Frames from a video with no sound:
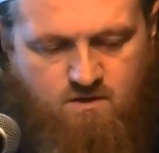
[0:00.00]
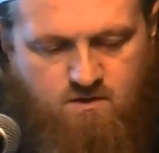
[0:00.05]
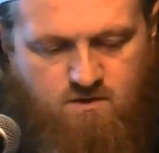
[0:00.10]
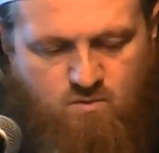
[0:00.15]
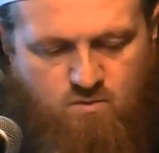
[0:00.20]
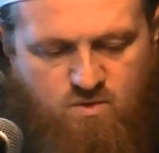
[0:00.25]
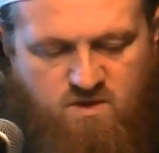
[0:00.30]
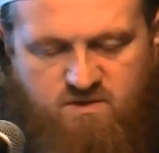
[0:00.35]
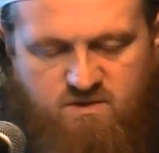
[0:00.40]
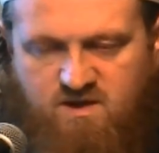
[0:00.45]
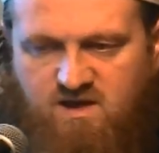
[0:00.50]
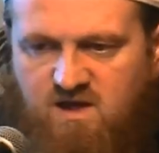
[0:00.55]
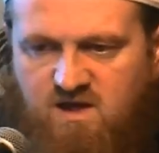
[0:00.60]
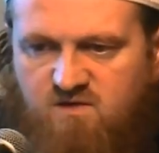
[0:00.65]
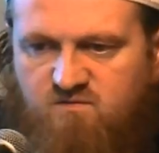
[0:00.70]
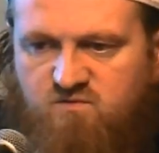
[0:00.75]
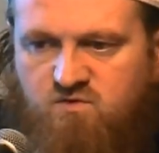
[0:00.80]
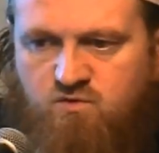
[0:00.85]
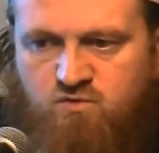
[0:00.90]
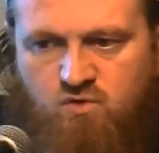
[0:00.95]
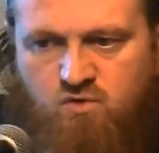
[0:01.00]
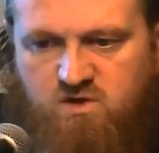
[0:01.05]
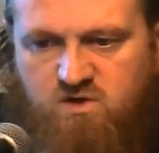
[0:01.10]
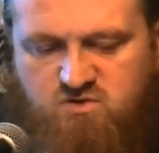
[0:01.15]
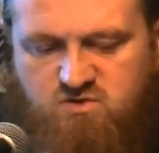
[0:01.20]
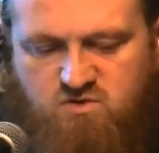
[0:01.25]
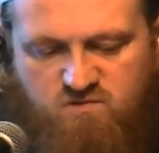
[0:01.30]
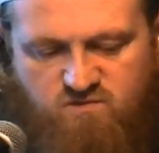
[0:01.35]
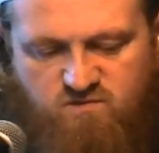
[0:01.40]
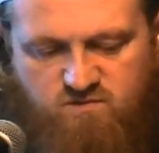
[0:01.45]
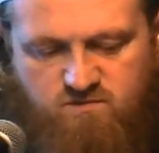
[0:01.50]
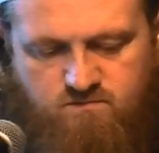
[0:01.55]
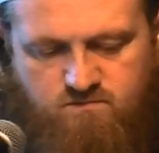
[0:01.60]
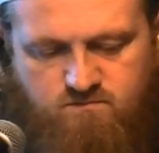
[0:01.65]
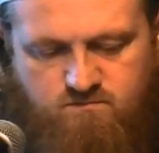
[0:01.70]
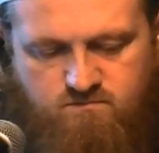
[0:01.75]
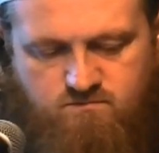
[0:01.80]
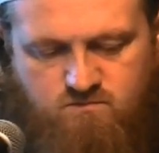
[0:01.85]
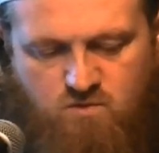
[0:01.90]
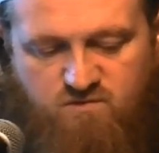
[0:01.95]
when they have no knowledge of,
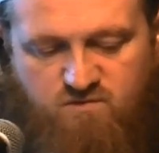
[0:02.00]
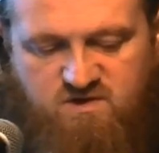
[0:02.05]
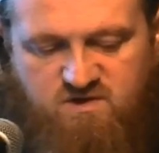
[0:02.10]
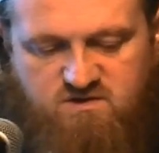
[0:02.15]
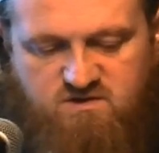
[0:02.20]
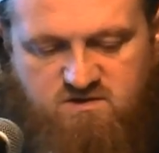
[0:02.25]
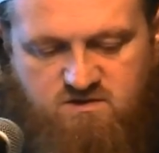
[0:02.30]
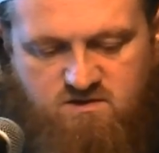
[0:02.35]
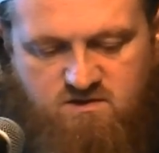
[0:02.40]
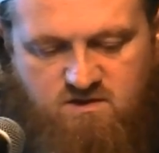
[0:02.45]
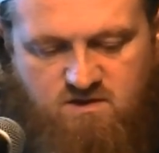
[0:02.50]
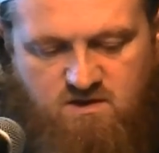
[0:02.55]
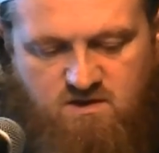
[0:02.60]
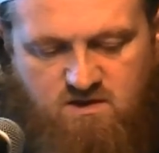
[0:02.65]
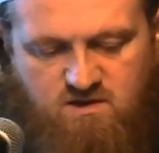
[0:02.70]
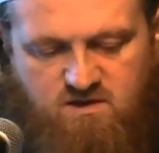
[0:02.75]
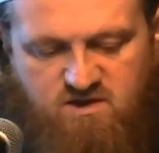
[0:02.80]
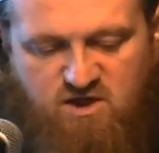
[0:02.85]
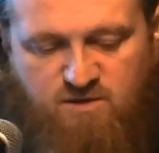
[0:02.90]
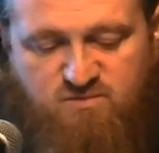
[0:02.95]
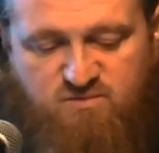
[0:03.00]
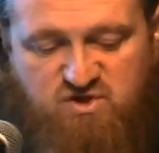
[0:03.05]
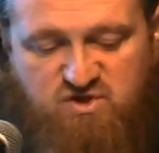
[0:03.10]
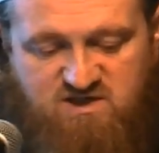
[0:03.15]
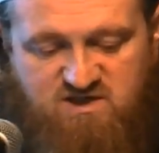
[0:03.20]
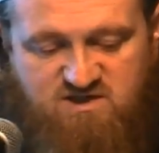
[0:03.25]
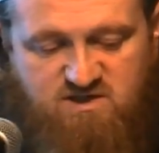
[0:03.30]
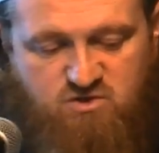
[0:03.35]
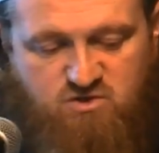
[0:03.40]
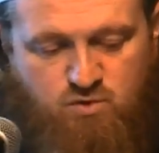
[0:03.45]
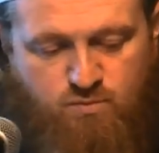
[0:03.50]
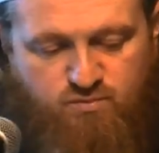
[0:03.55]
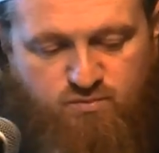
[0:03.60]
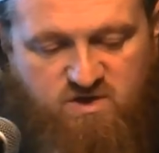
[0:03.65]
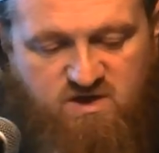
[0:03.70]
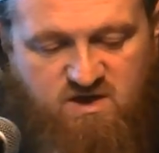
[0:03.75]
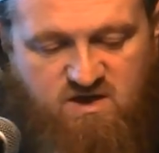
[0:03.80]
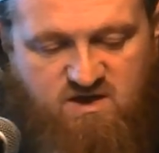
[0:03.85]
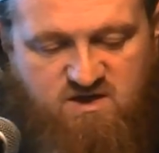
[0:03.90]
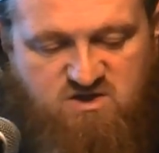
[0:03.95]
of it? They objected to
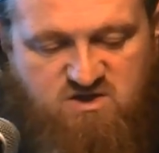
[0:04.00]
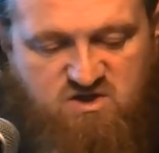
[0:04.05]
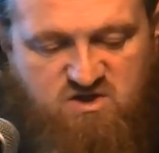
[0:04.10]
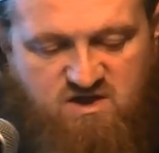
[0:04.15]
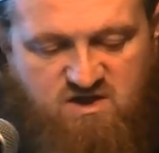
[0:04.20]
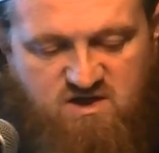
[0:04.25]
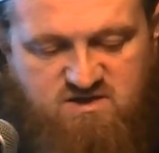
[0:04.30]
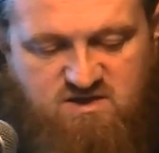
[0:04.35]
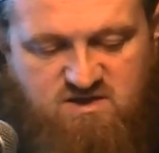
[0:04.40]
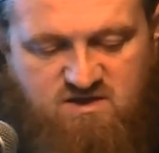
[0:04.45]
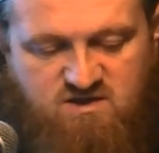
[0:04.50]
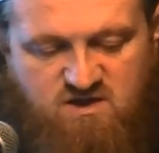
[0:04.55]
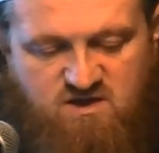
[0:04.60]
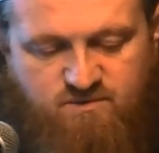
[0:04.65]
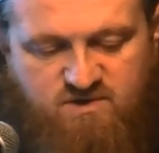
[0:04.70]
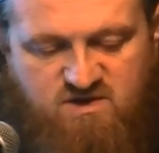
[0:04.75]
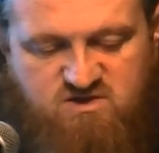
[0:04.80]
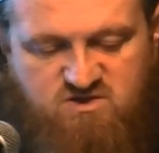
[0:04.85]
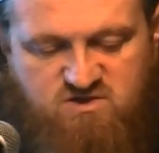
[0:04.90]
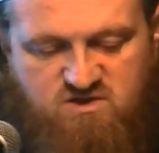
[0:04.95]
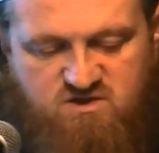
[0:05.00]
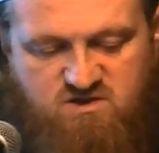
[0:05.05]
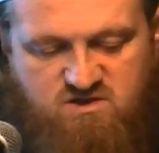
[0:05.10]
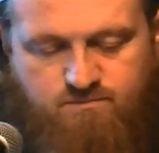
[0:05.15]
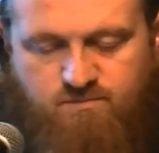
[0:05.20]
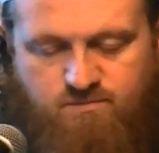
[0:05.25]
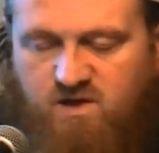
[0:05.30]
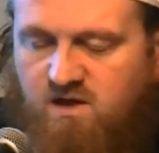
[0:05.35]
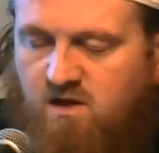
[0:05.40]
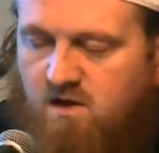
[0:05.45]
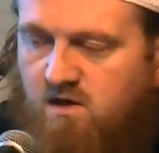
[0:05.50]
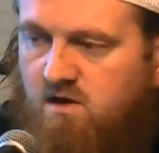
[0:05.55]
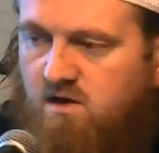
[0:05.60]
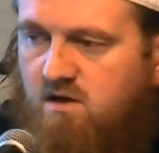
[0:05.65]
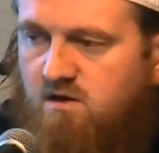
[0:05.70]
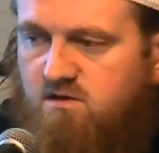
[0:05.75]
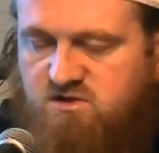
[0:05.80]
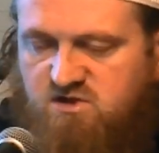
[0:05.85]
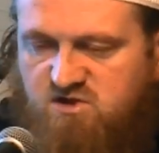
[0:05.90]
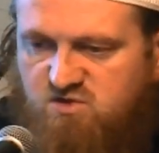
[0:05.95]
bringing a janazah in the masjid by
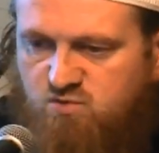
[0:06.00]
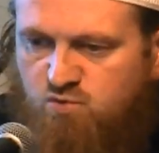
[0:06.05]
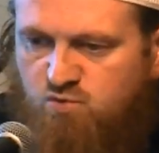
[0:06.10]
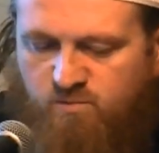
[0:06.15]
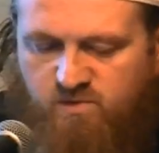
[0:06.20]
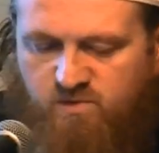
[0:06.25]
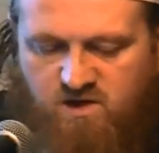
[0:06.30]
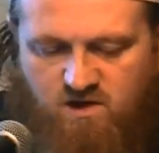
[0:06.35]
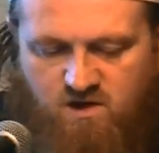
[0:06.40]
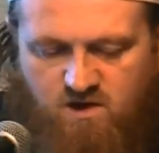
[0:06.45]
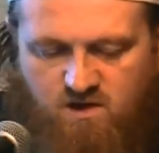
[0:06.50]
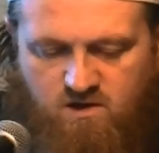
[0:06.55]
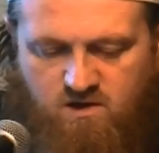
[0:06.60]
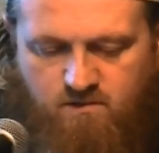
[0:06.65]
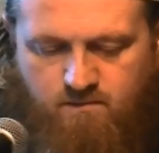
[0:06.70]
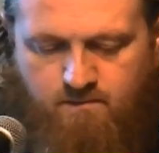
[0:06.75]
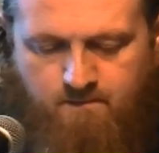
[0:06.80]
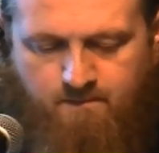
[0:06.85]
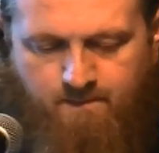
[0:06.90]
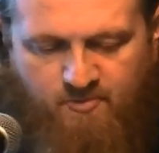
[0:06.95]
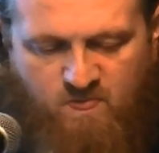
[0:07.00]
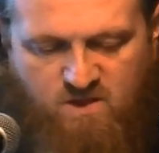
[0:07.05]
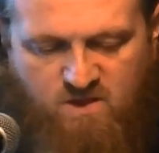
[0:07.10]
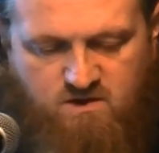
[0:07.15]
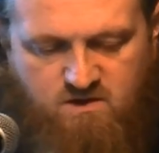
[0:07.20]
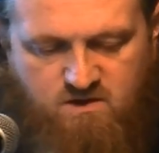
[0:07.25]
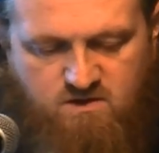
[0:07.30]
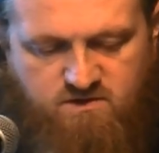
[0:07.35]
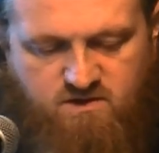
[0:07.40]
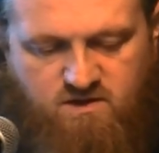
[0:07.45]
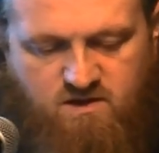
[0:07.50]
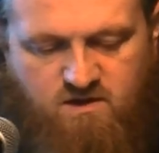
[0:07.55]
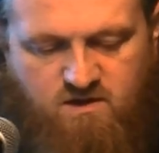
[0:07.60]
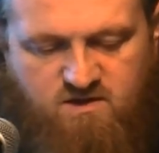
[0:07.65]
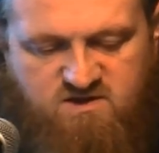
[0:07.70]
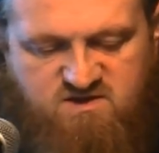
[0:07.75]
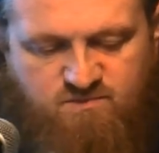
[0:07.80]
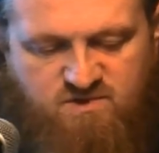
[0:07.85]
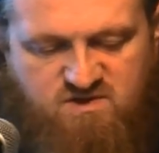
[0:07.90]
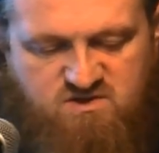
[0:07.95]
Allah. She swore by Allah that
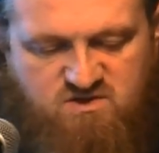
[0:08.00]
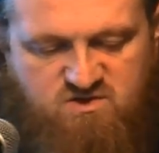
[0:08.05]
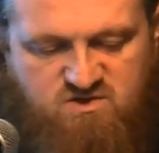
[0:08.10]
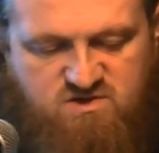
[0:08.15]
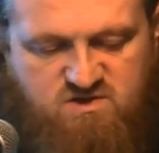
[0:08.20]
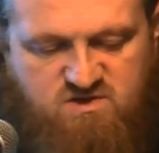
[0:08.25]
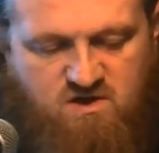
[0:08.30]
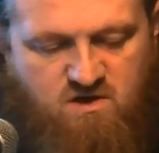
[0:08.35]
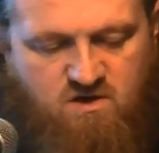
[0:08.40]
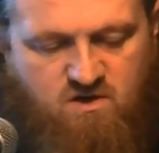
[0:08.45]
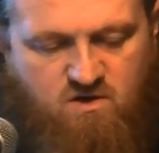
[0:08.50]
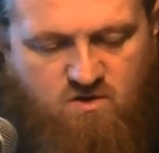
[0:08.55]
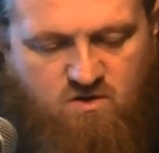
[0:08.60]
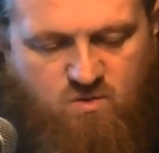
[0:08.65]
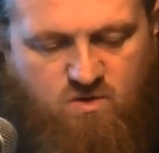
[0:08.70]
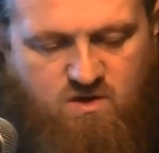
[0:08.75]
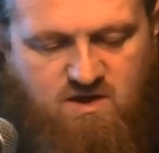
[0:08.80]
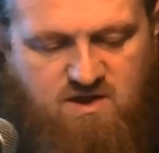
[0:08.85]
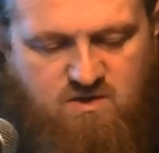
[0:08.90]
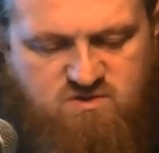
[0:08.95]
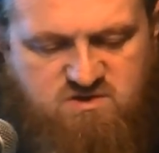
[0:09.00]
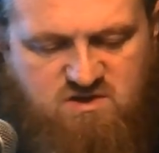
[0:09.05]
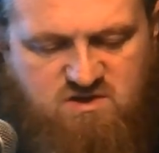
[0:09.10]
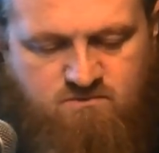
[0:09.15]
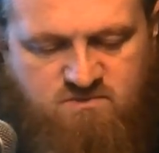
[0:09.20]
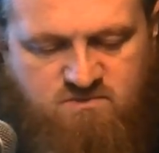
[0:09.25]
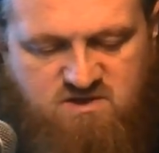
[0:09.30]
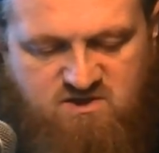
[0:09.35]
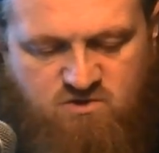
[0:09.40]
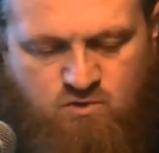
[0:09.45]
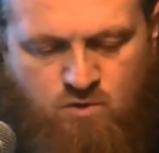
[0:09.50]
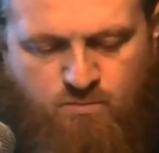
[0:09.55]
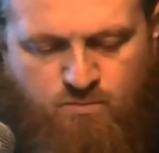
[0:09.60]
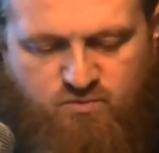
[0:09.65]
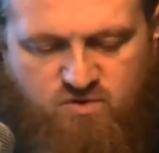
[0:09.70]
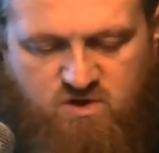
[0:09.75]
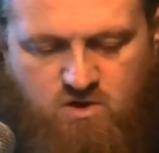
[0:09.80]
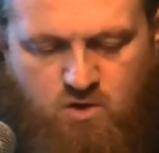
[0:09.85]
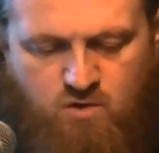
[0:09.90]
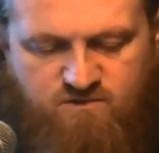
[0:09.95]
Allah's Messenger sallallahu alayhi wasallam did not
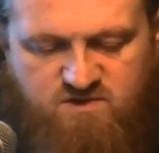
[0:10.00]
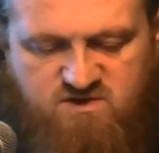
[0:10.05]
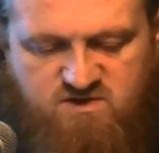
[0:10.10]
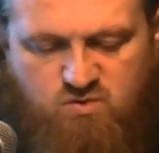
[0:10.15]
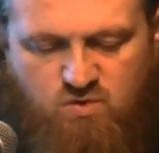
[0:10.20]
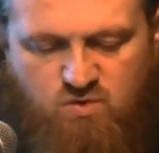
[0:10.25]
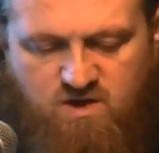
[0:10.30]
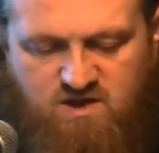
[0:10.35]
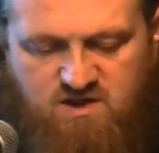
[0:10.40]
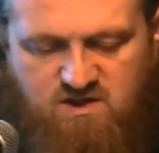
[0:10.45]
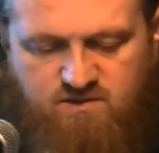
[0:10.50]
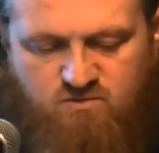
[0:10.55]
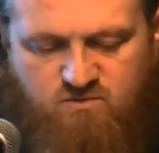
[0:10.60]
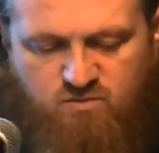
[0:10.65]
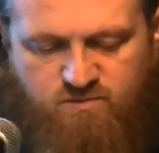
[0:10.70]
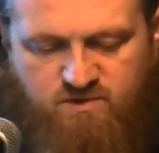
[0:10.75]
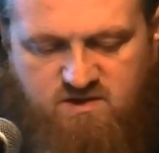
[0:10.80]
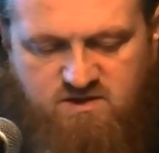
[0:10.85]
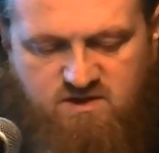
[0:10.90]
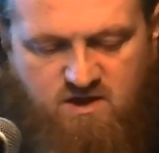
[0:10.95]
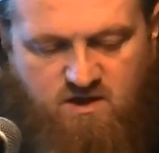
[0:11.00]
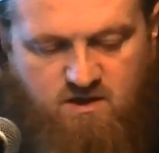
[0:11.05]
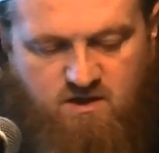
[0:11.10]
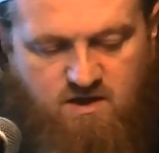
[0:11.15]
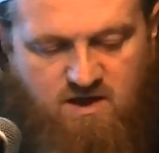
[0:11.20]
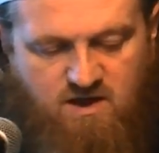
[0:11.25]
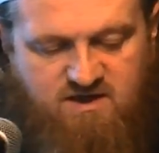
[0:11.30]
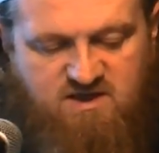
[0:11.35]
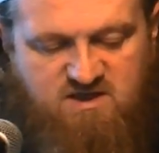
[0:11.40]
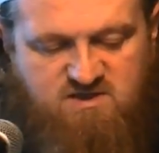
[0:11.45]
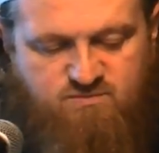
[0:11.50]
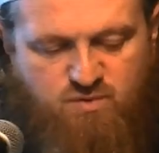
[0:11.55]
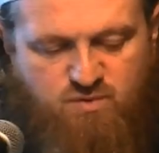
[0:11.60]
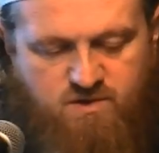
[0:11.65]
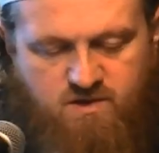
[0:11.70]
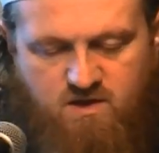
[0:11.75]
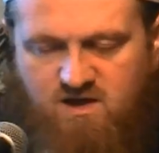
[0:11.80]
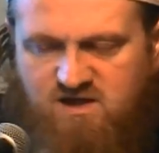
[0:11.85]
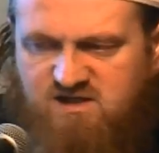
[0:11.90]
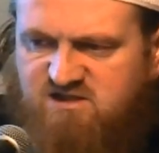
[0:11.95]
pray over Suhail ibn Bayda' and his
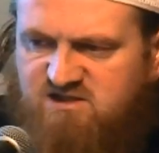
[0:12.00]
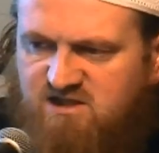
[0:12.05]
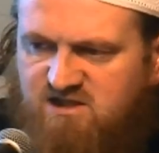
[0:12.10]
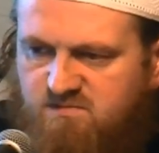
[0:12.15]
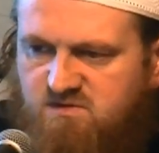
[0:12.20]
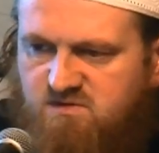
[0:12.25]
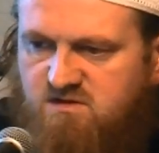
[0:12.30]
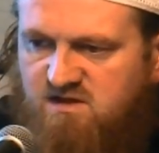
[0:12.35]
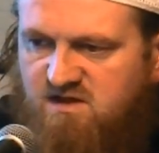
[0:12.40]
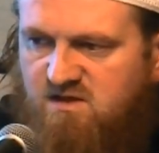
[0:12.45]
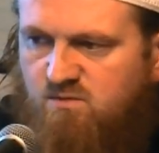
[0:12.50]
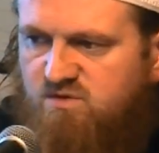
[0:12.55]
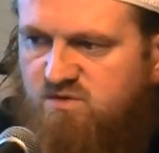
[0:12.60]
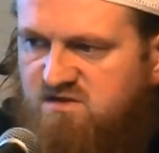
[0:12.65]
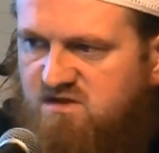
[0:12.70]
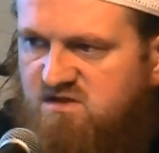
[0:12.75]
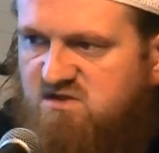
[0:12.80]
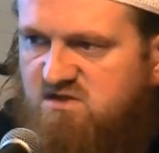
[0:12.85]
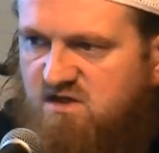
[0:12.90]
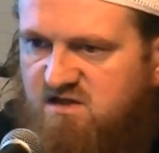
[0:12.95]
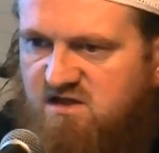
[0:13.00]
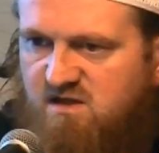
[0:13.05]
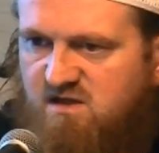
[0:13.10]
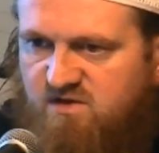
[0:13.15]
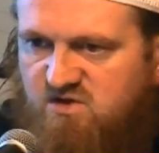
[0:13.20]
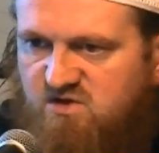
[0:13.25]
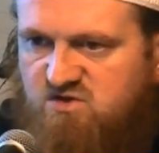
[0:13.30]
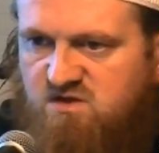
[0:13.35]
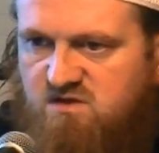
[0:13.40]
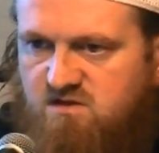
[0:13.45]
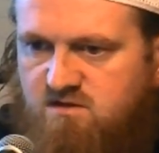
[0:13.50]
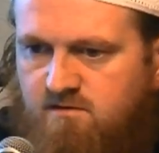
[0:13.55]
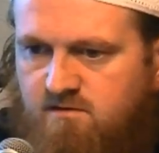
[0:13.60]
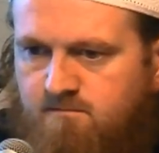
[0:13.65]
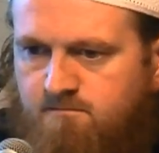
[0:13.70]
brother except that it was inside the masjid.